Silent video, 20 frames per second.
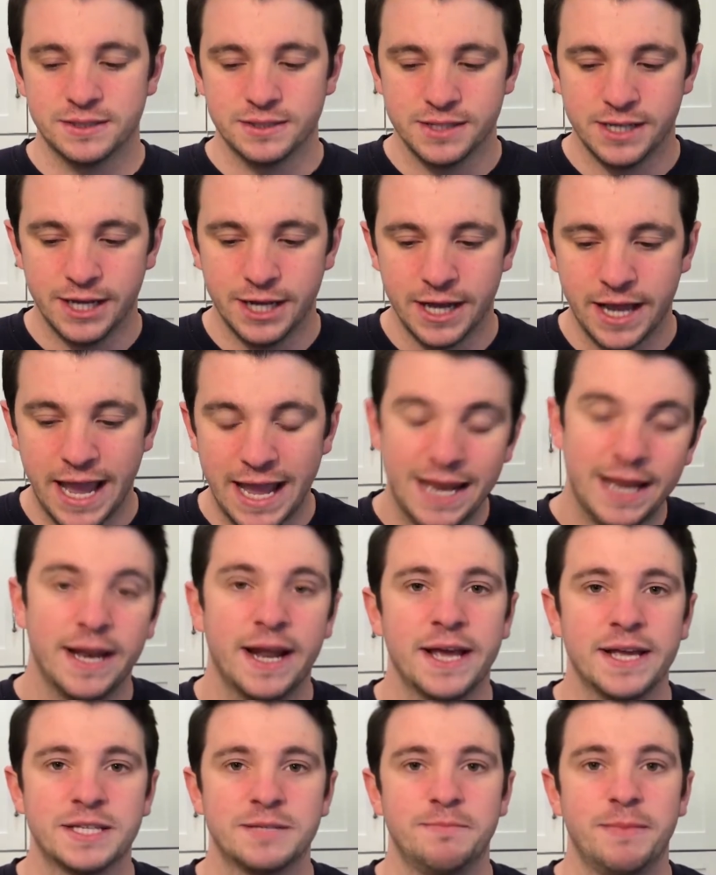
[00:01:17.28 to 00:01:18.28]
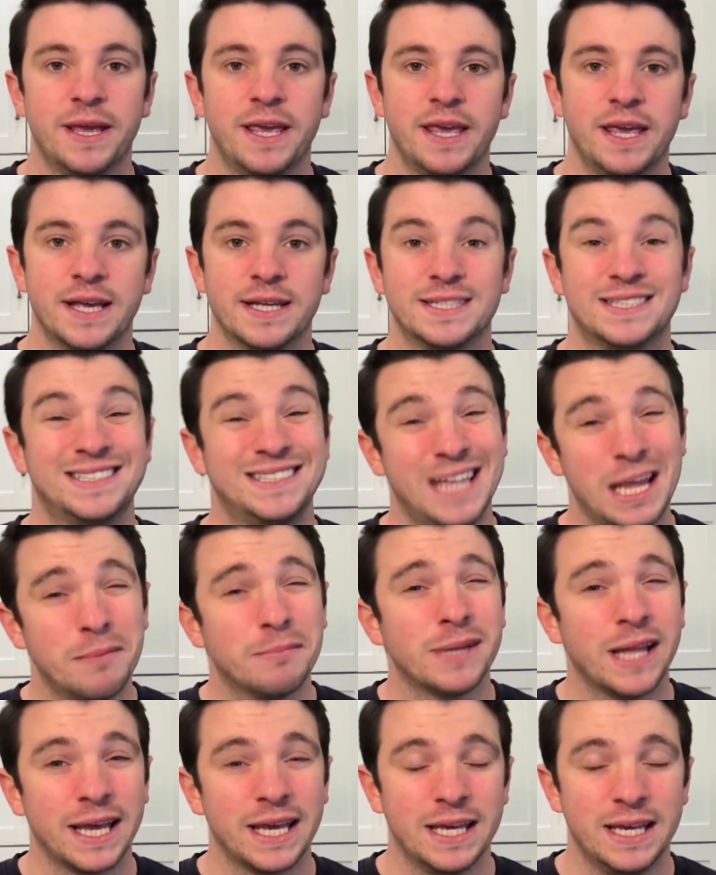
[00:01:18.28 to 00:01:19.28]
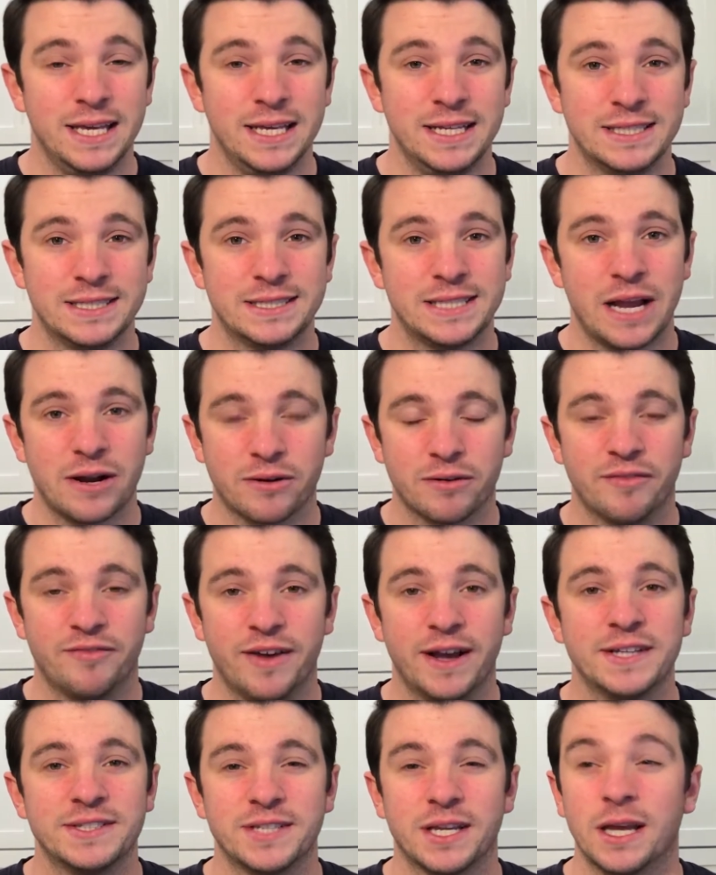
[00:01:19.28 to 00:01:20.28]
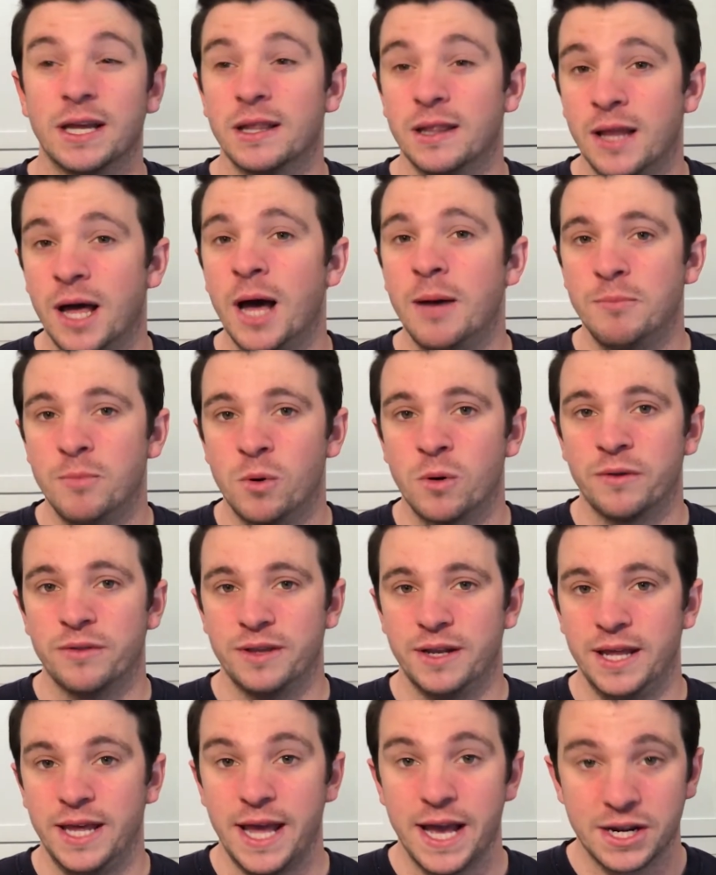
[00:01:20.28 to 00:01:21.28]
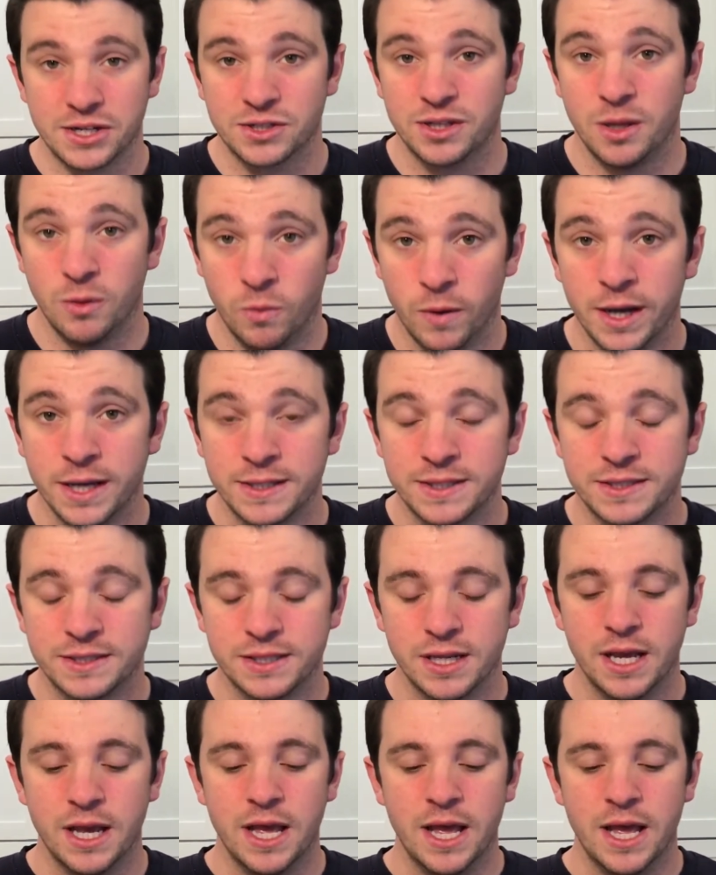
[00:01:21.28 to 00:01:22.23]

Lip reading: Ananias making it seem like he's sacrificing a lot more than he actually was.